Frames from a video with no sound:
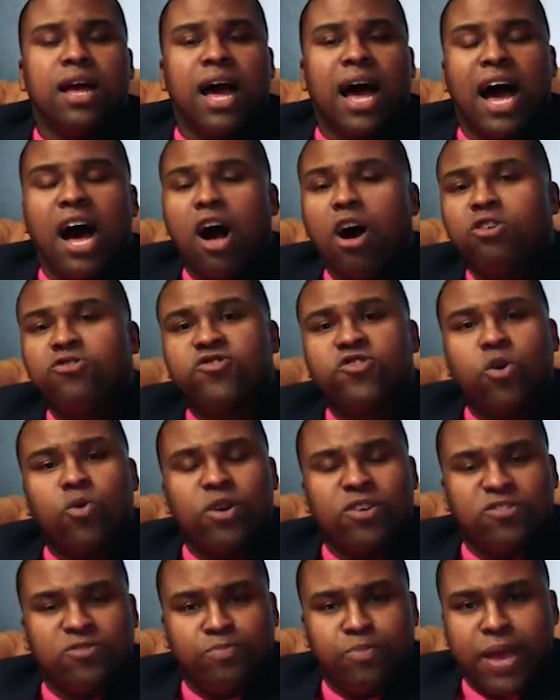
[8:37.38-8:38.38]
I
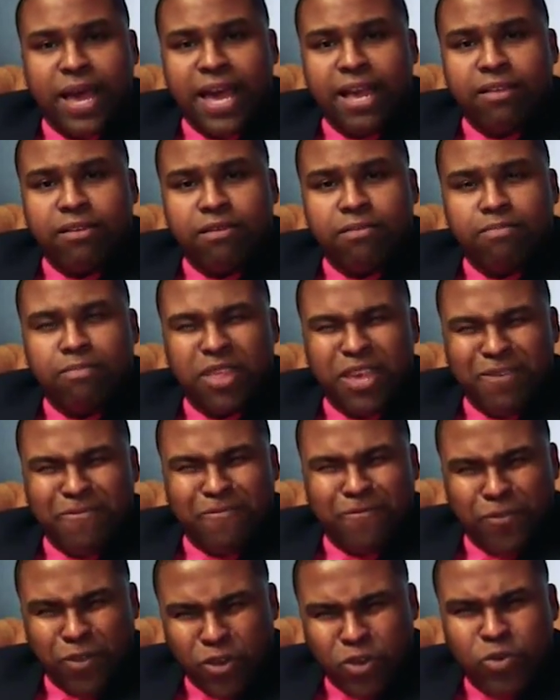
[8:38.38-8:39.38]
also expect the
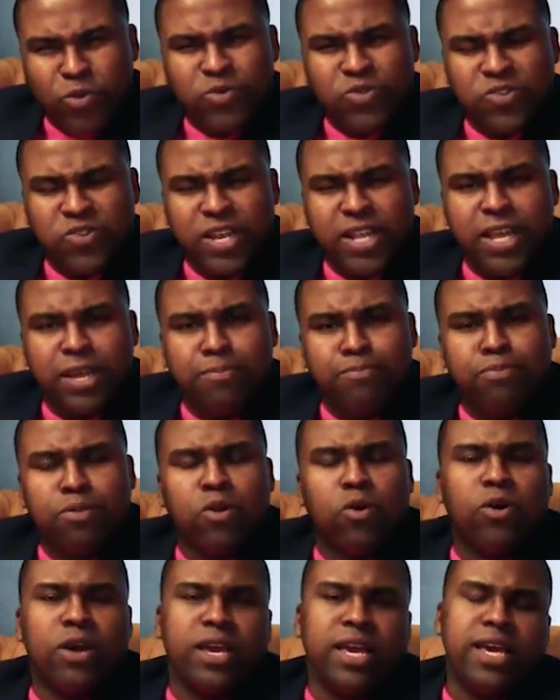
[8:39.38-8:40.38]
few city
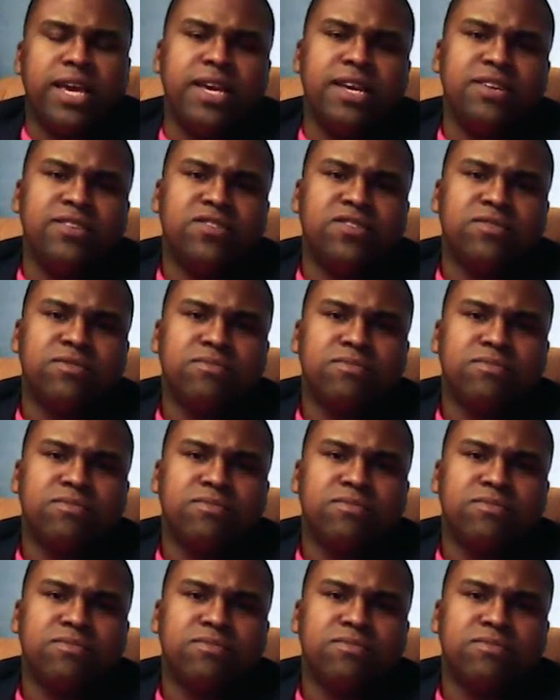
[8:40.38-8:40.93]
employees,